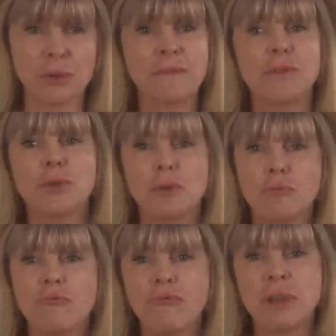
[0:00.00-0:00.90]
If
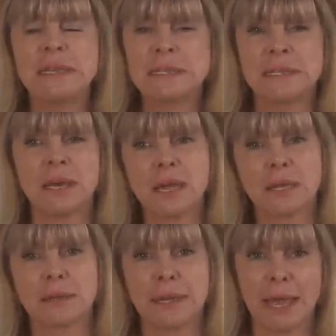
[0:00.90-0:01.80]
you
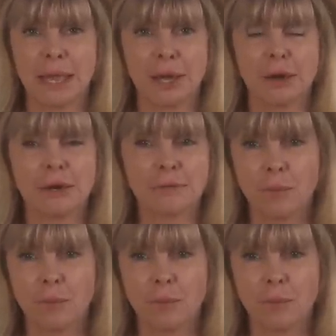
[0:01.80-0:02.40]
recycle that card